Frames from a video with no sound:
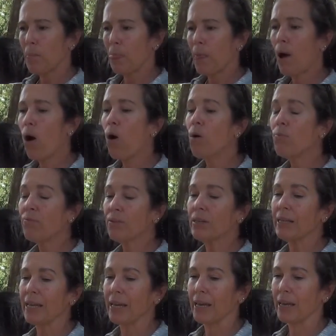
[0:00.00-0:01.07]

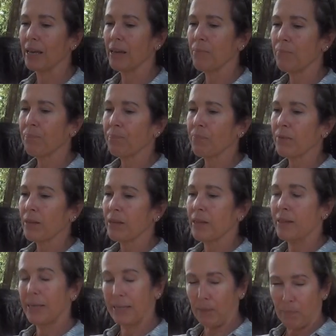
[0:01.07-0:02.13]
hopefully
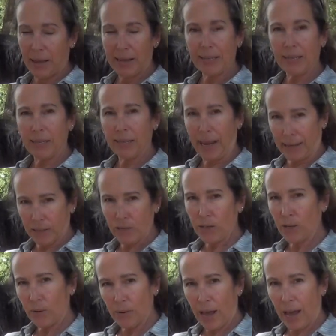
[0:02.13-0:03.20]
this makes sense
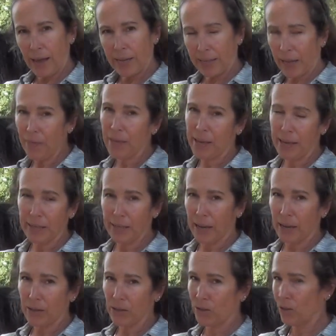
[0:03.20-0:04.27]
to you guys. I think it
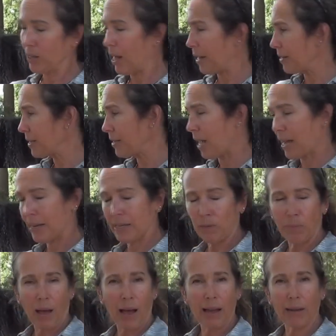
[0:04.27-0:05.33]
does. There's a lot of science
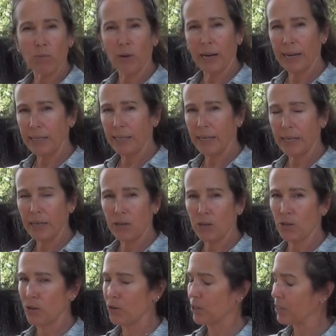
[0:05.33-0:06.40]
behind what I
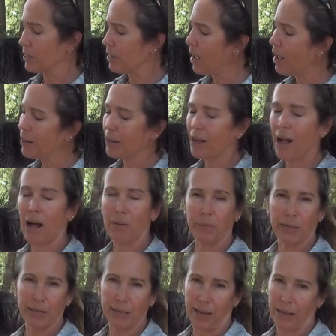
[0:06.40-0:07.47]
teach. There's a ton of
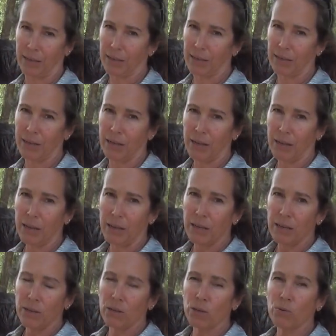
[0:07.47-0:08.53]
common sense.
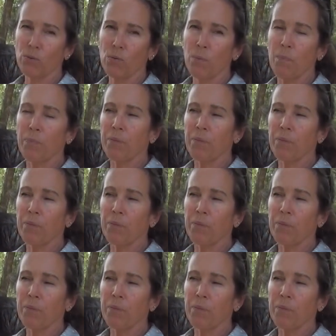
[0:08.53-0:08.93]
So